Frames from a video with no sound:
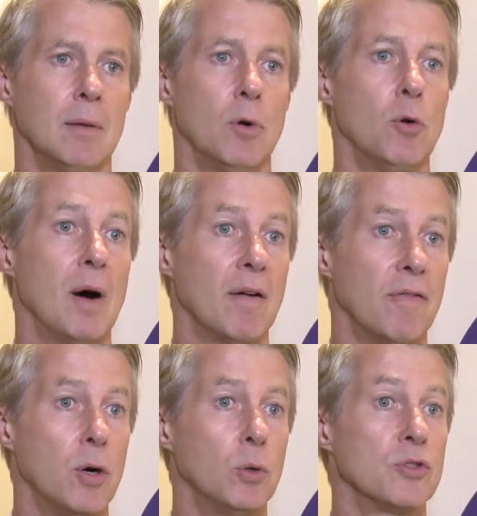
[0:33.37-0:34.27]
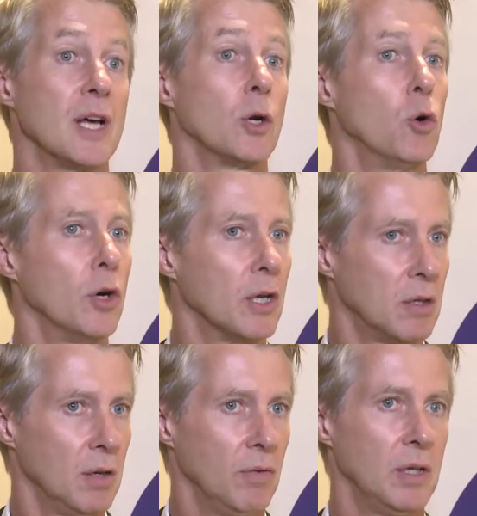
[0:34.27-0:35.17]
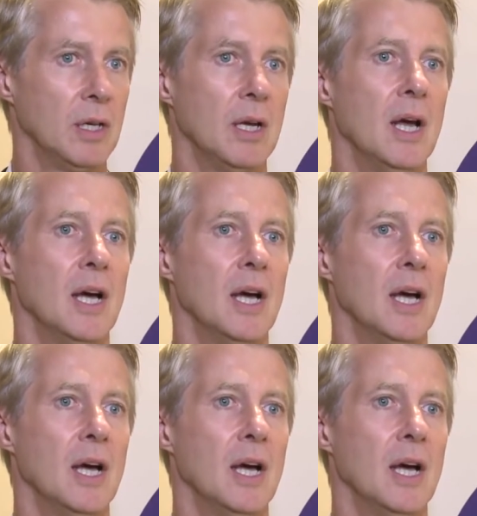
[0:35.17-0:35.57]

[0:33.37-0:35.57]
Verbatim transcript: and mobile phones and connectivity